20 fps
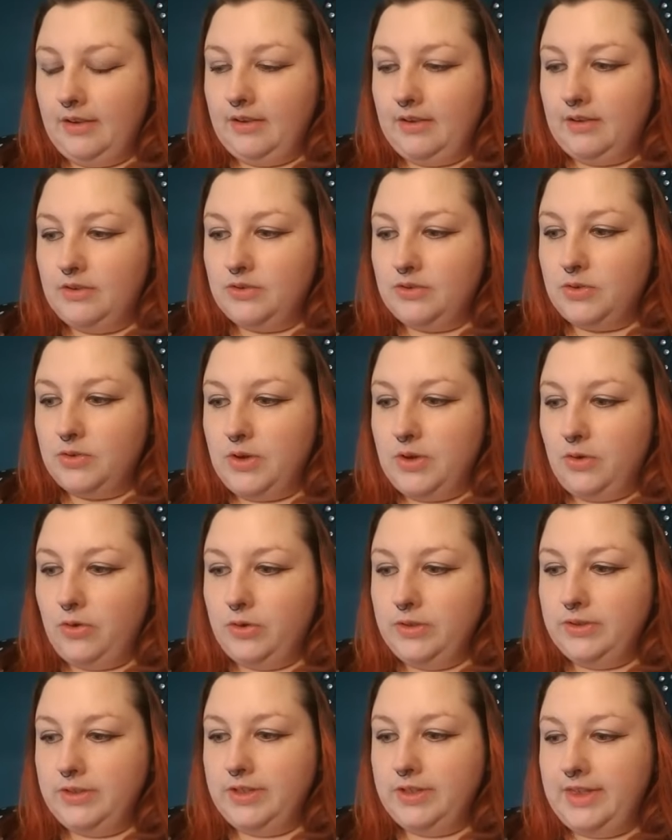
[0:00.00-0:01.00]
So you're
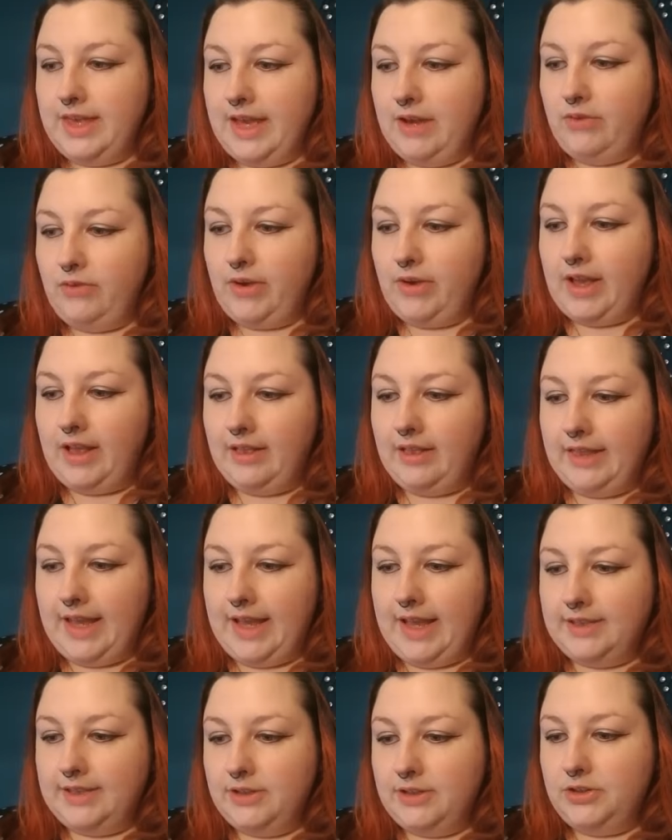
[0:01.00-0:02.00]
going to then write a
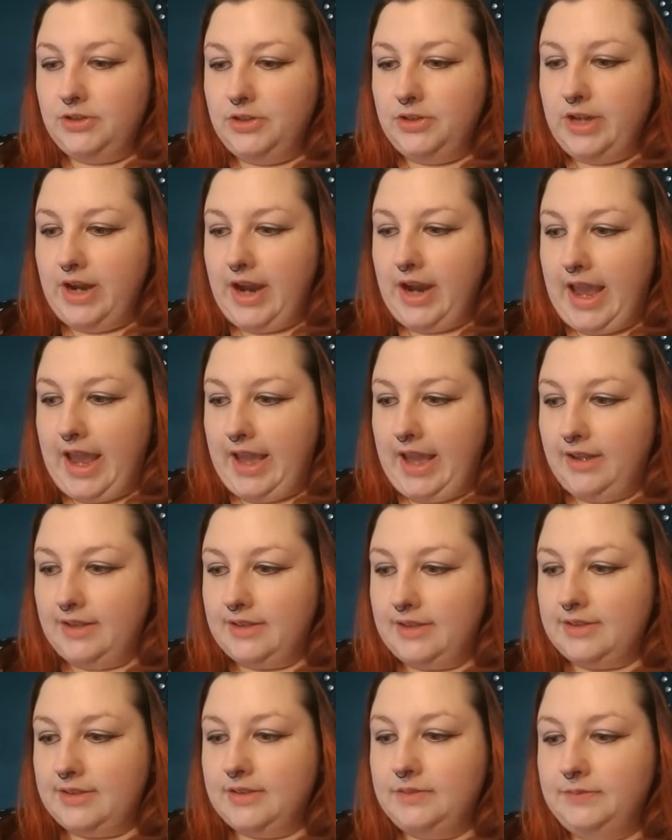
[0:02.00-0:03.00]
letter to your
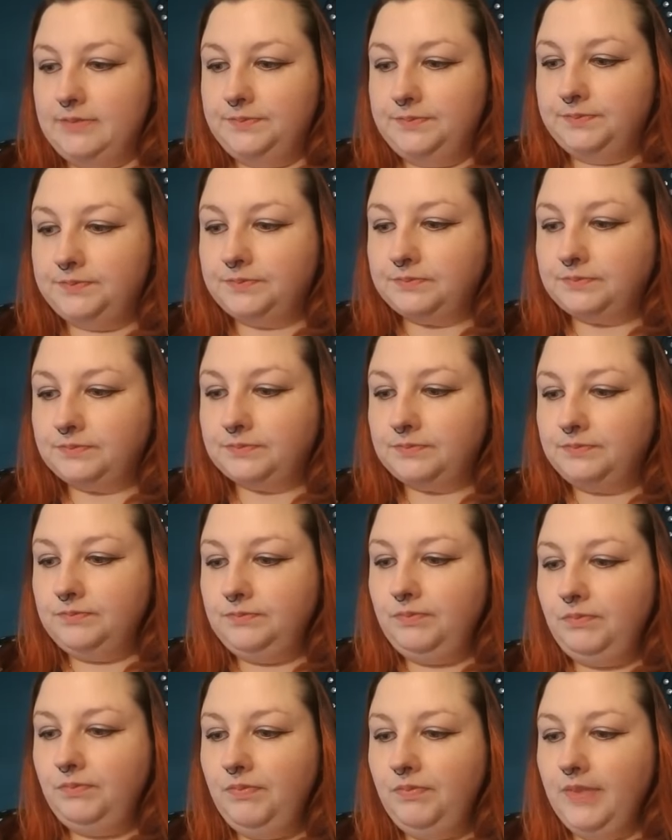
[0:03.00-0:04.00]
ex,
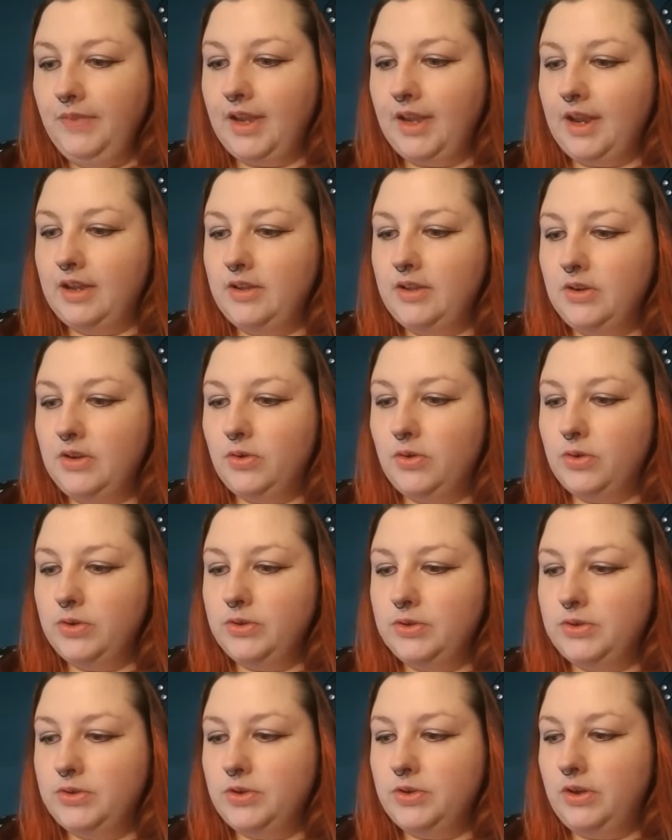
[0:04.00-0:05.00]
and you're going
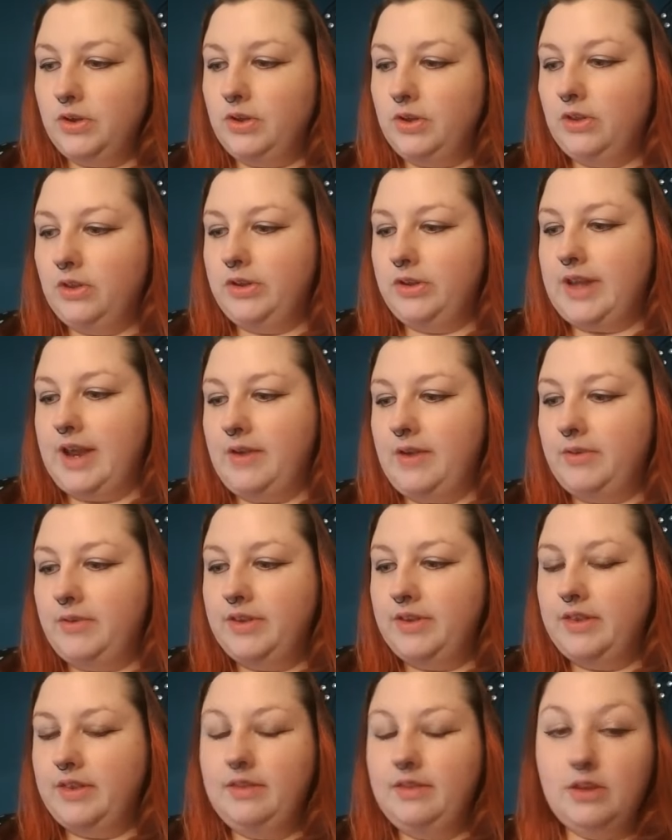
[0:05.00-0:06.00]
to include
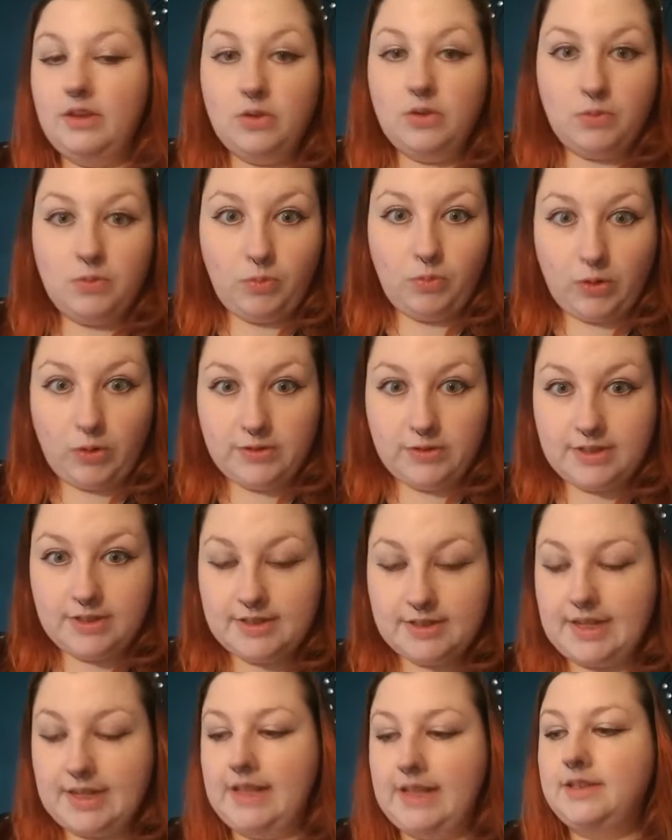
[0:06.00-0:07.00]
everything that you want to
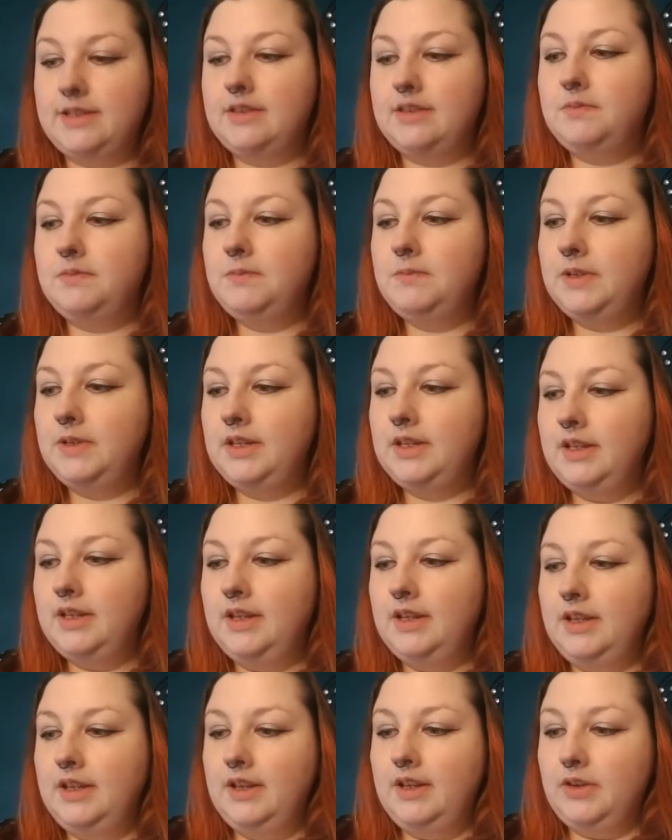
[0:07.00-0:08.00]
say to them.
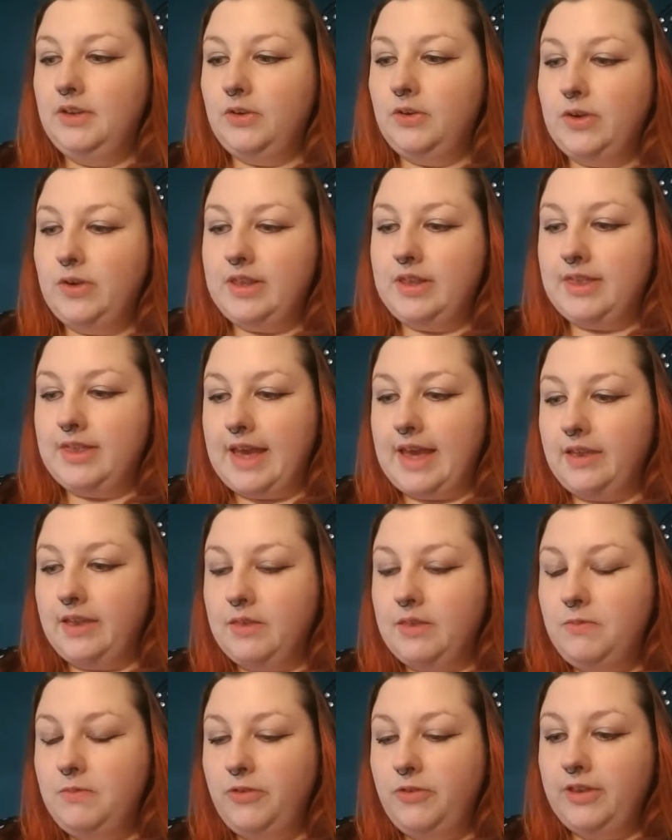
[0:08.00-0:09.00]
You're going to thank
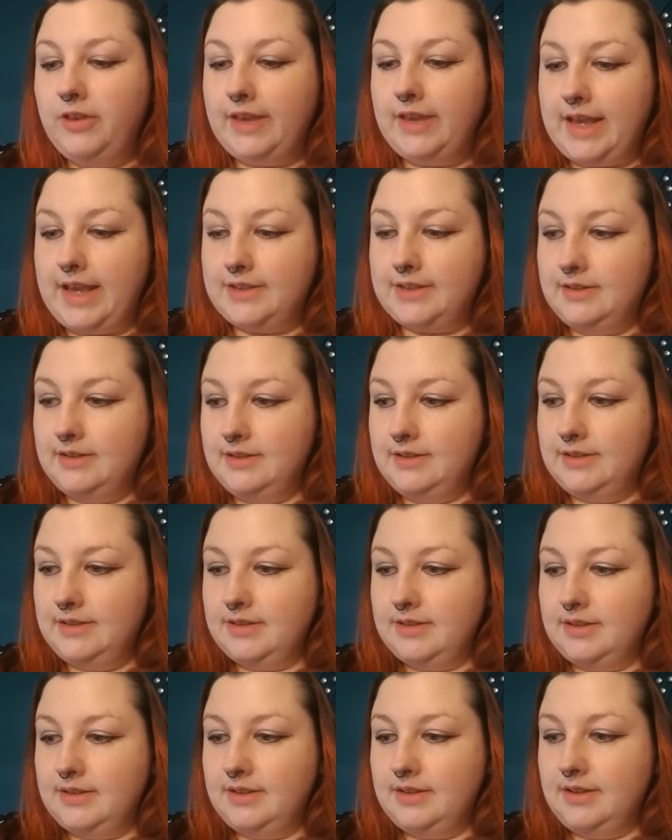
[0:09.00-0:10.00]
them for the
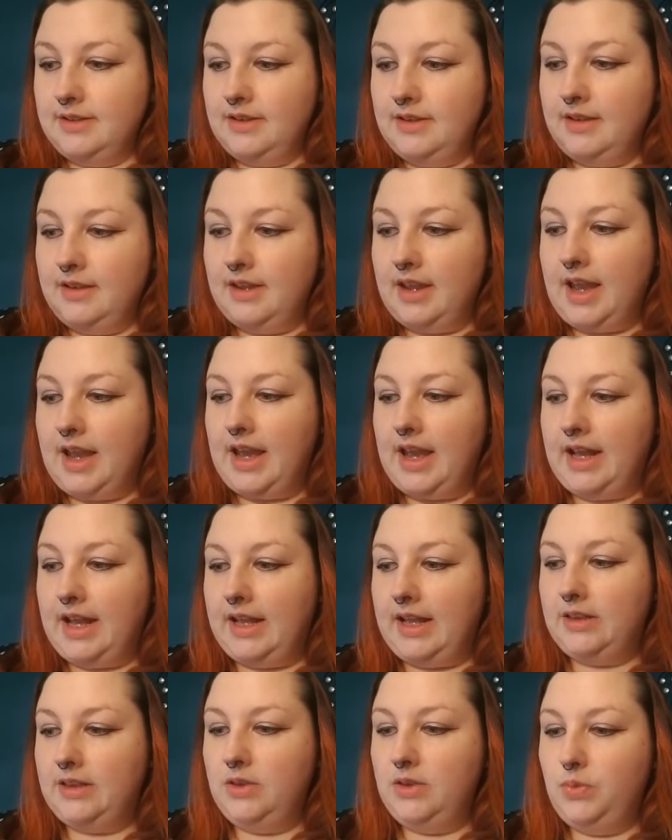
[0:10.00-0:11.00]
lessons,
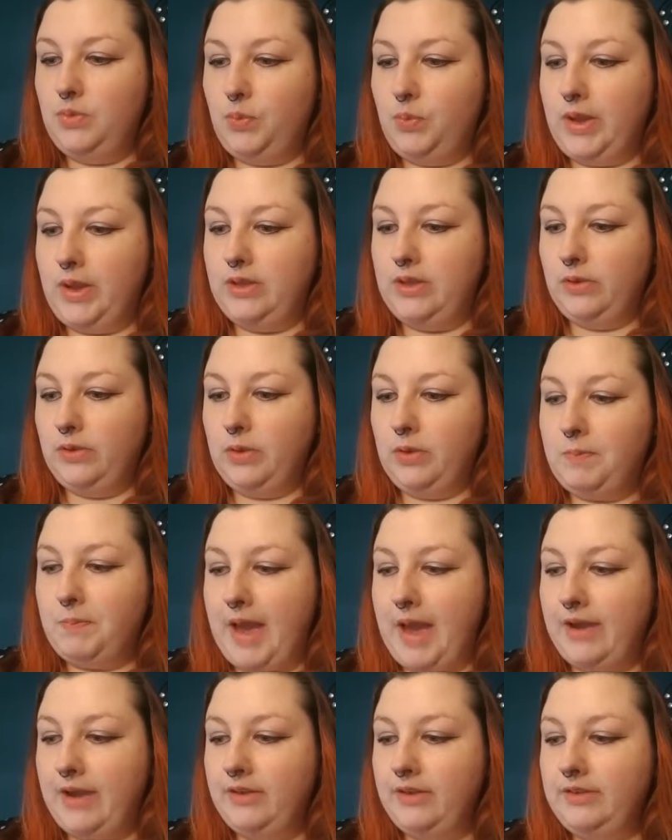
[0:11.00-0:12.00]
and when you look
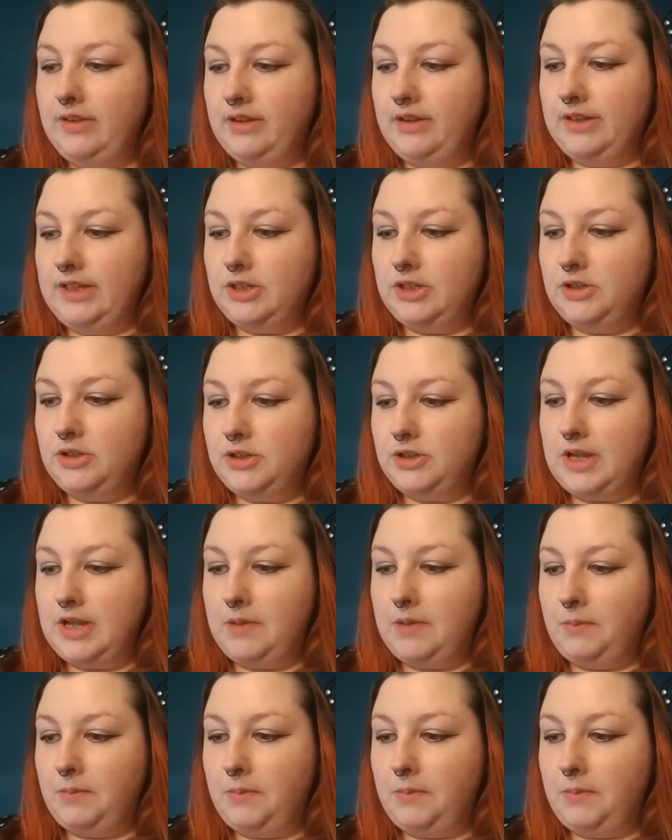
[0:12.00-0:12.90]
back on the relationship,